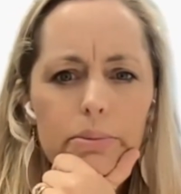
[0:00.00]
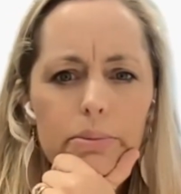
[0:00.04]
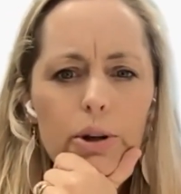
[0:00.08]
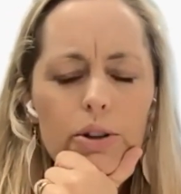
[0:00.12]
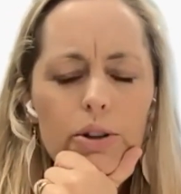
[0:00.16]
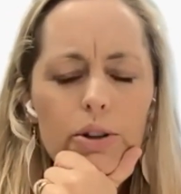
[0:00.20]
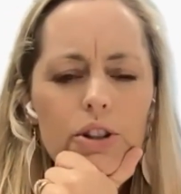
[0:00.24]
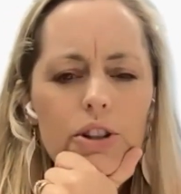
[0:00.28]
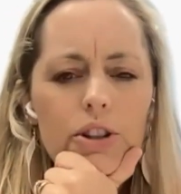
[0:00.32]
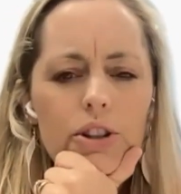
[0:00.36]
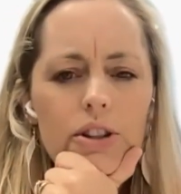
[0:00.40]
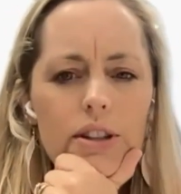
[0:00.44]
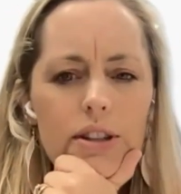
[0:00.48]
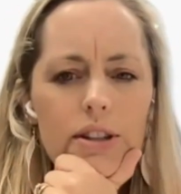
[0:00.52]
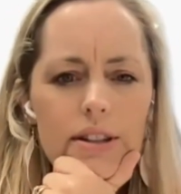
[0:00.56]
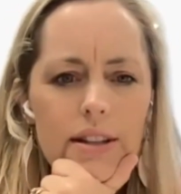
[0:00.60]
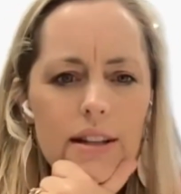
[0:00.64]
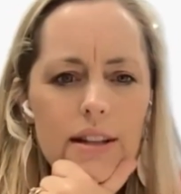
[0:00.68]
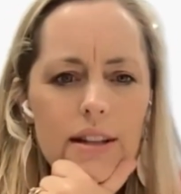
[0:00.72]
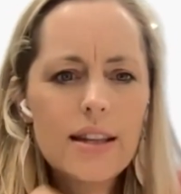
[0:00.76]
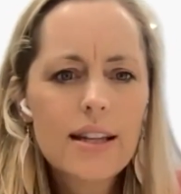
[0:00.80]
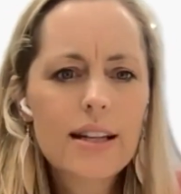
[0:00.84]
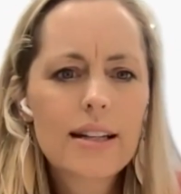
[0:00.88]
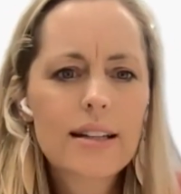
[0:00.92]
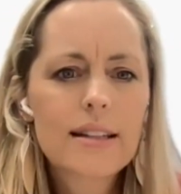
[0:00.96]
purchases
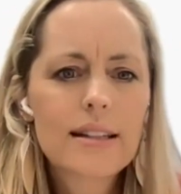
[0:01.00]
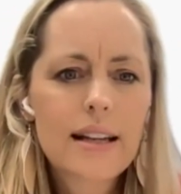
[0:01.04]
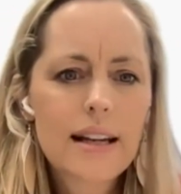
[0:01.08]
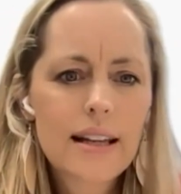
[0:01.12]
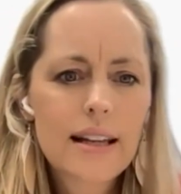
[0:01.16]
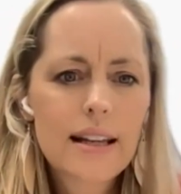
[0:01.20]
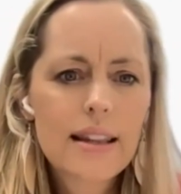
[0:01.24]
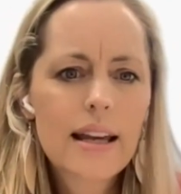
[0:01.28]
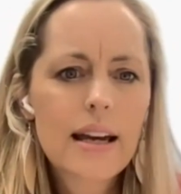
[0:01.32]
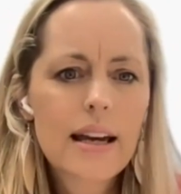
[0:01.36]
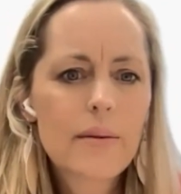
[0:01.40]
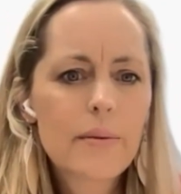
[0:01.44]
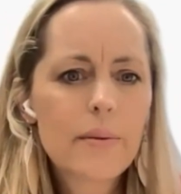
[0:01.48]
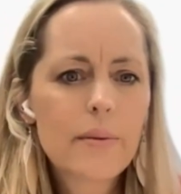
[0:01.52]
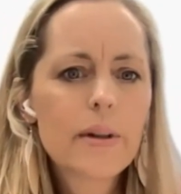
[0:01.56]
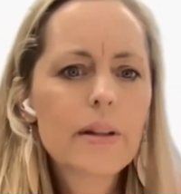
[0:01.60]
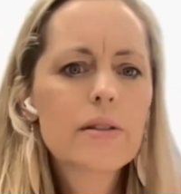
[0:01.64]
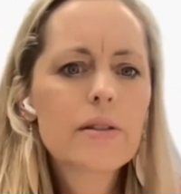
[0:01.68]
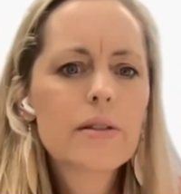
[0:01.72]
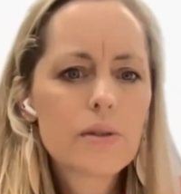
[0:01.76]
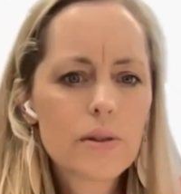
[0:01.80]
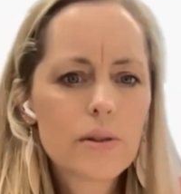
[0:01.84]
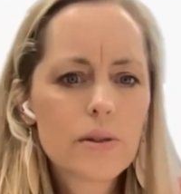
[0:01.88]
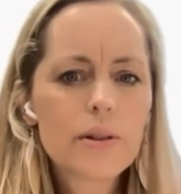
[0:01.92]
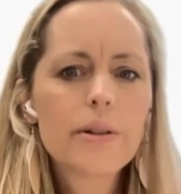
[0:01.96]
and things like that. We
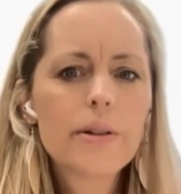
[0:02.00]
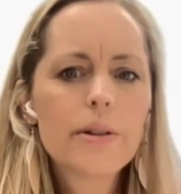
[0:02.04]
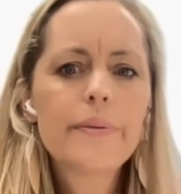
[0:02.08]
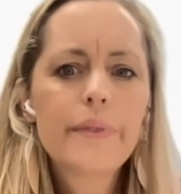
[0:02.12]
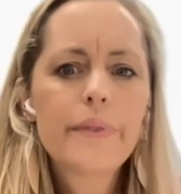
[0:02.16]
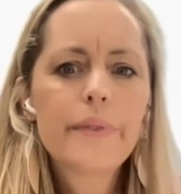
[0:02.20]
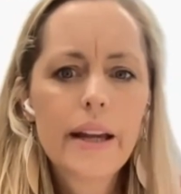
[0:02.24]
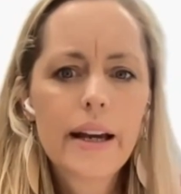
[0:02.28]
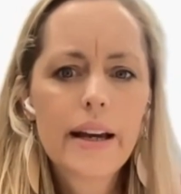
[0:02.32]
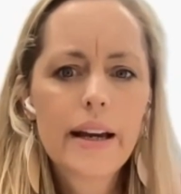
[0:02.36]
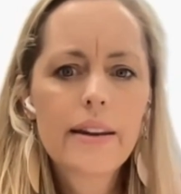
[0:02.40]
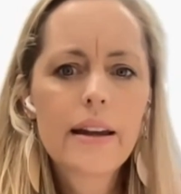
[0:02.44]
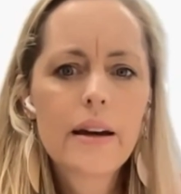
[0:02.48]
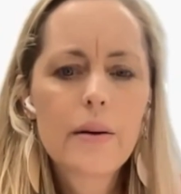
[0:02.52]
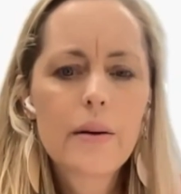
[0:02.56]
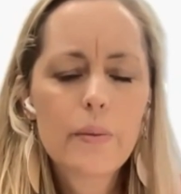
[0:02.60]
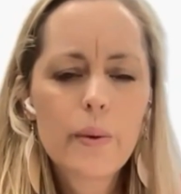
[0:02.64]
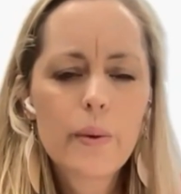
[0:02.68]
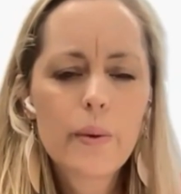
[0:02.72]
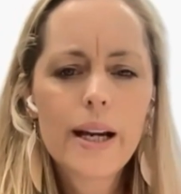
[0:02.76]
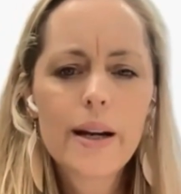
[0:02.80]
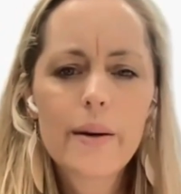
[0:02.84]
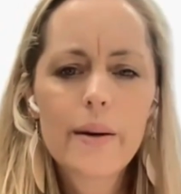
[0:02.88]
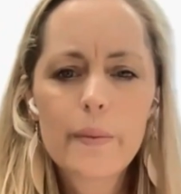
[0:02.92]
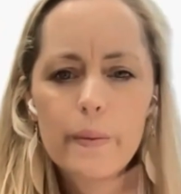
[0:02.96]
saw, that
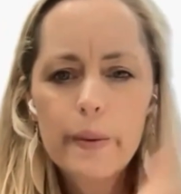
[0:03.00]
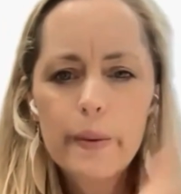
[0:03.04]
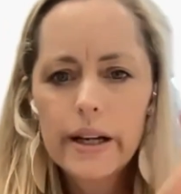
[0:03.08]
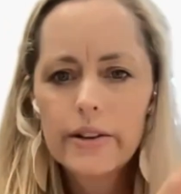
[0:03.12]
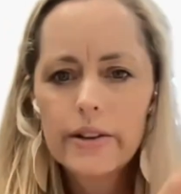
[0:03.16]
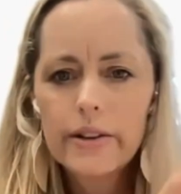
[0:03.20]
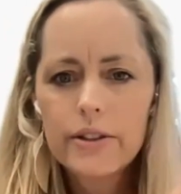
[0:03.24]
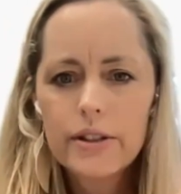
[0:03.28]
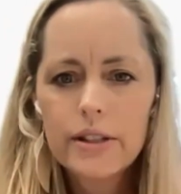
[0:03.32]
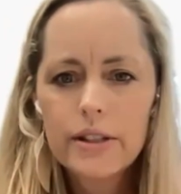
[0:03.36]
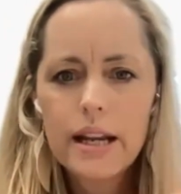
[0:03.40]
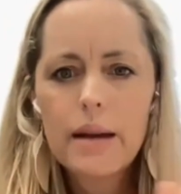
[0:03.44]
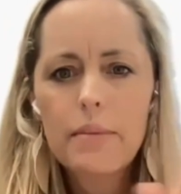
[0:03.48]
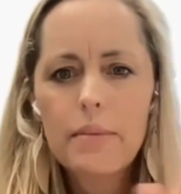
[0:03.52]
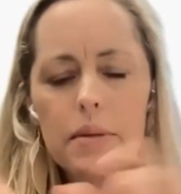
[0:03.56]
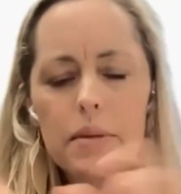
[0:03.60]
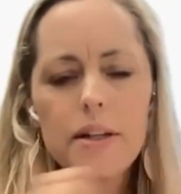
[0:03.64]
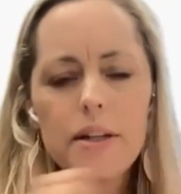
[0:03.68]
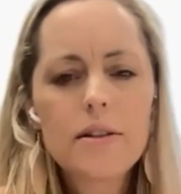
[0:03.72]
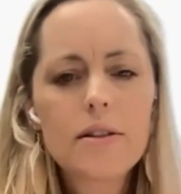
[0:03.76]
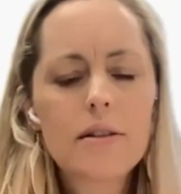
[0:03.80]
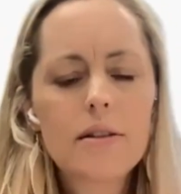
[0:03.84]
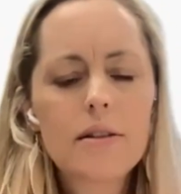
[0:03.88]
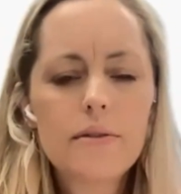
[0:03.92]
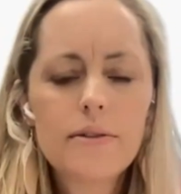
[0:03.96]
where
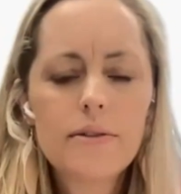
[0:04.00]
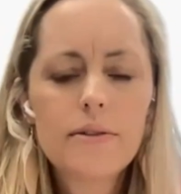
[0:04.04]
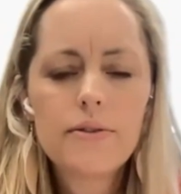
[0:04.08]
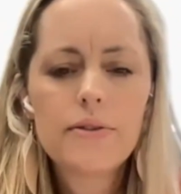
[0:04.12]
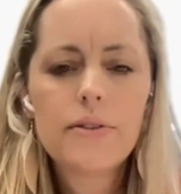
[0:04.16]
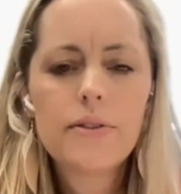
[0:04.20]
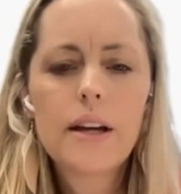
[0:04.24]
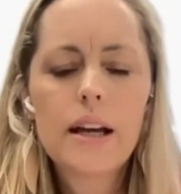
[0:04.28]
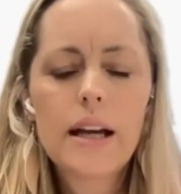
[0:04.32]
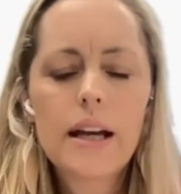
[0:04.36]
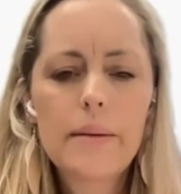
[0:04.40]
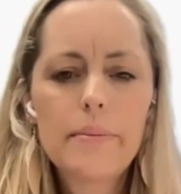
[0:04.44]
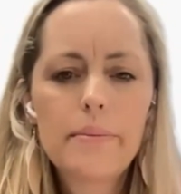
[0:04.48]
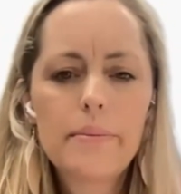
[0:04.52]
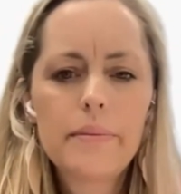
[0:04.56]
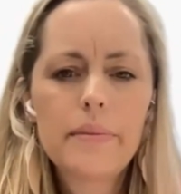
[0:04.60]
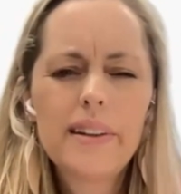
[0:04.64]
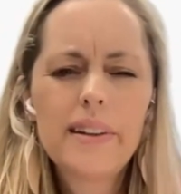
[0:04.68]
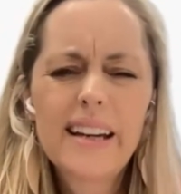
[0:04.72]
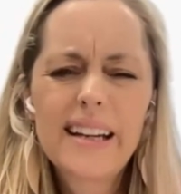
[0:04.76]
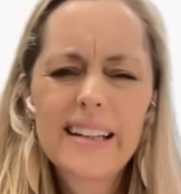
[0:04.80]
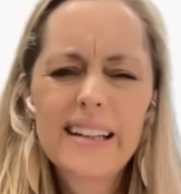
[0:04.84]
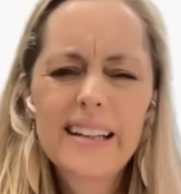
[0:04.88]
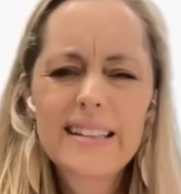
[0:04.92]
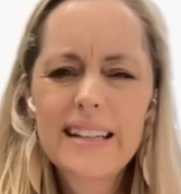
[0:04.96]
statement of
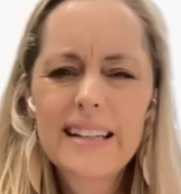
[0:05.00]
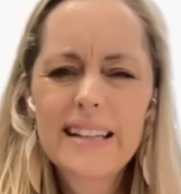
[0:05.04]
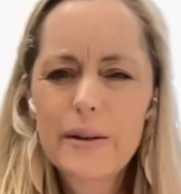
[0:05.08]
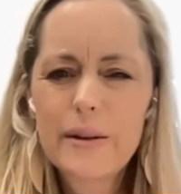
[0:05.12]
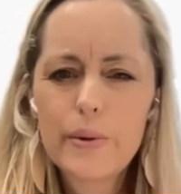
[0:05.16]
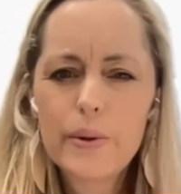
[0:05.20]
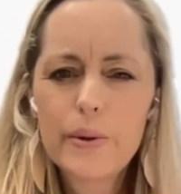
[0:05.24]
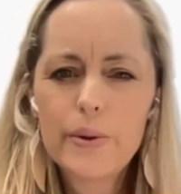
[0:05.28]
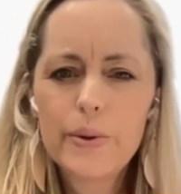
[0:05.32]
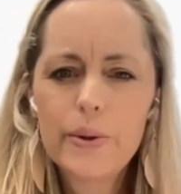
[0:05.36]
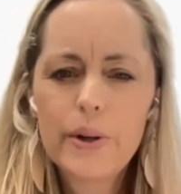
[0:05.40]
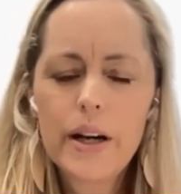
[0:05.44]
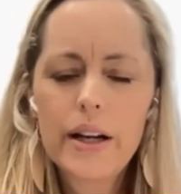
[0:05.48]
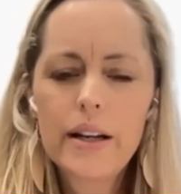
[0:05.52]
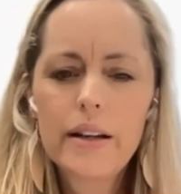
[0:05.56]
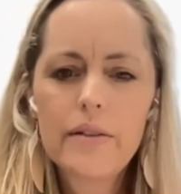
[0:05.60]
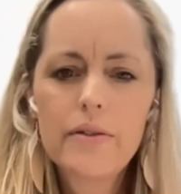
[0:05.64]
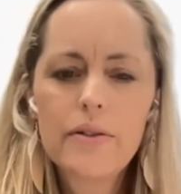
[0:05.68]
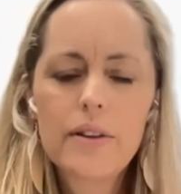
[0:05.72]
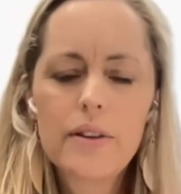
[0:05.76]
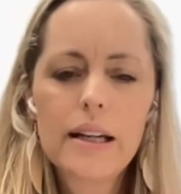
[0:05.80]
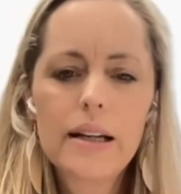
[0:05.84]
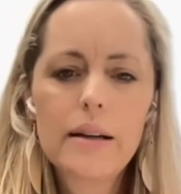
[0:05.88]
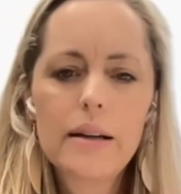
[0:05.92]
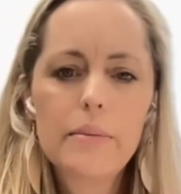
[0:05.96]
like SQL kind
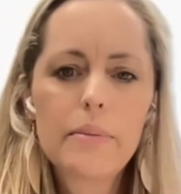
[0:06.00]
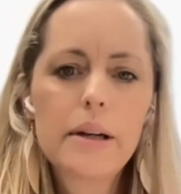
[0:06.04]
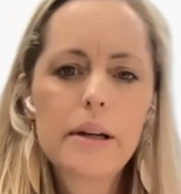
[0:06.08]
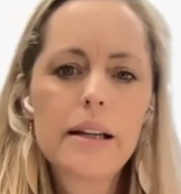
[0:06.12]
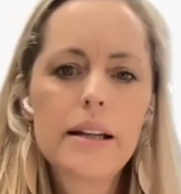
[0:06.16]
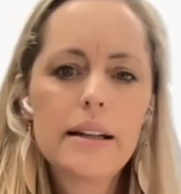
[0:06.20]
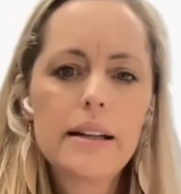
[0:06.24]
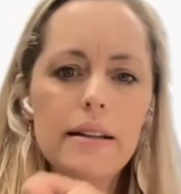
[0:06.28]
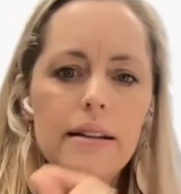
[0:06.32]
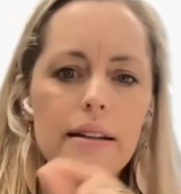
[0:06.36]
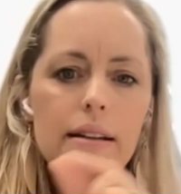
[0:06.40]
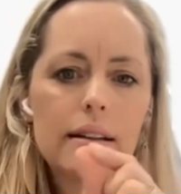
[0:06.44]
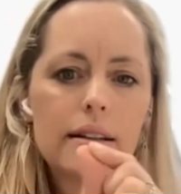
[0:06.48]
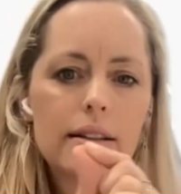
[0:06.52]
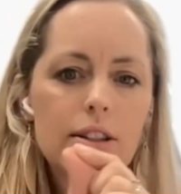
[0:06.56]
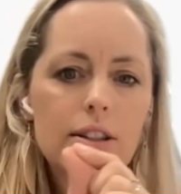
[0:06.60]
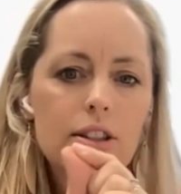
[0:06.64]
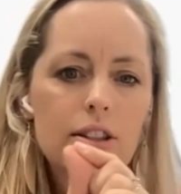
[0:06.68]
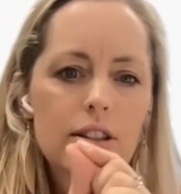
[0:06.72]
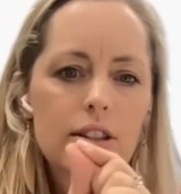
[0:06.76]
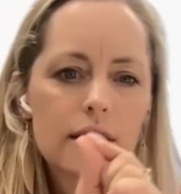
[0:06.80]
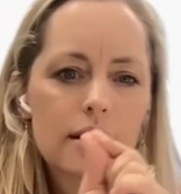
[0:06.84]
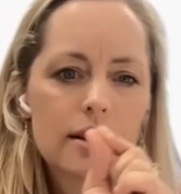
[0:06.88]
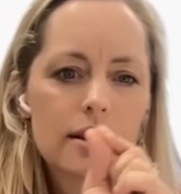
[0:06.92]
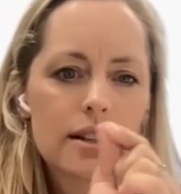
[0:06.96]
of thing, but
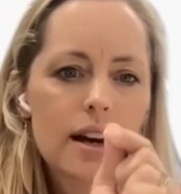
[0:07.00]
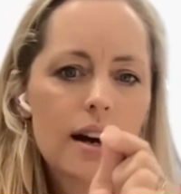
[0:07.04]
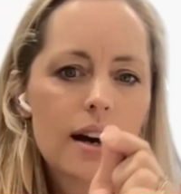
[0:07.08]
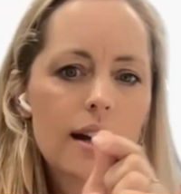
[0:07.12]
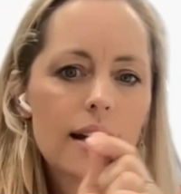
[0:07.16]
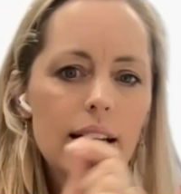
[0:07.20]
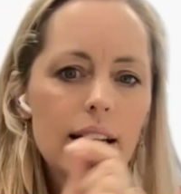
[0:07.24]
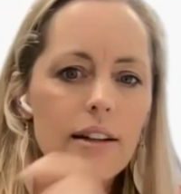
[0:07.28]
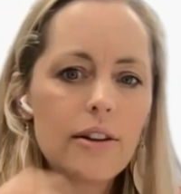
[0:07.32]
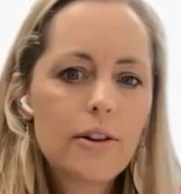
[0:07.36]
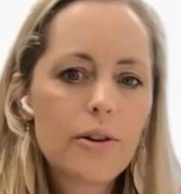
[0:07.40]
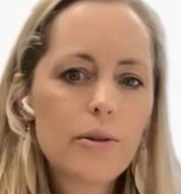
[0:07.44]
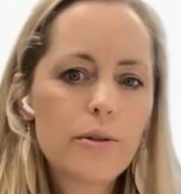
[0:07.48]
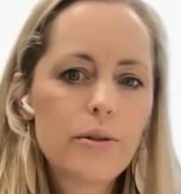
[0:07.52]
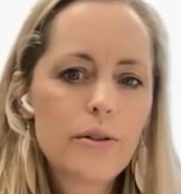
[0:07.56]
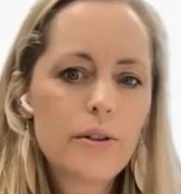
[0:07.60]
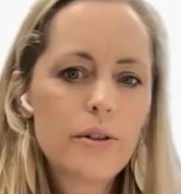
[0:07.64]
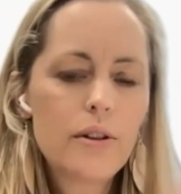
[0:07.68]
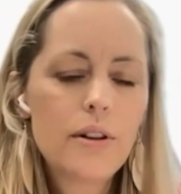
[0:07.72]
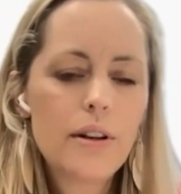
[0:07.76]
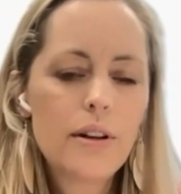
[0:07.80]
just a tiny little